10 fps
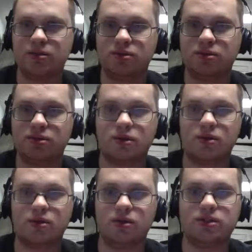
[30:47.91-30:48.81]
So
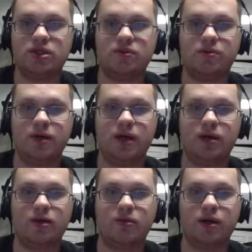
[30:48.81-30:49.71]
let's see what we
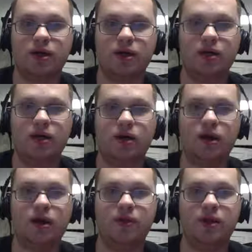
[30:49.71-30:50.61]
got going on here.
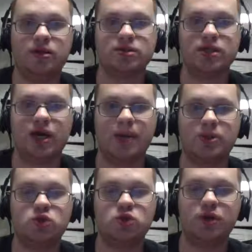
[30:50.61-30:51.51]
Anything else on the
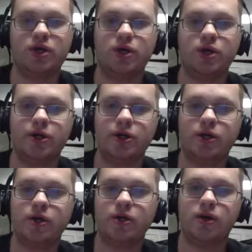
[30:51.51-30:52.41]

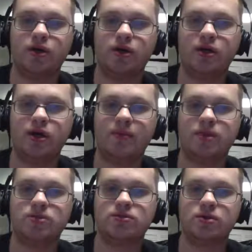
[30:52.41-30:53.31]
Twitter? Any
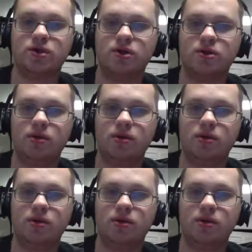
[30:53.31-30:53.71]
comments from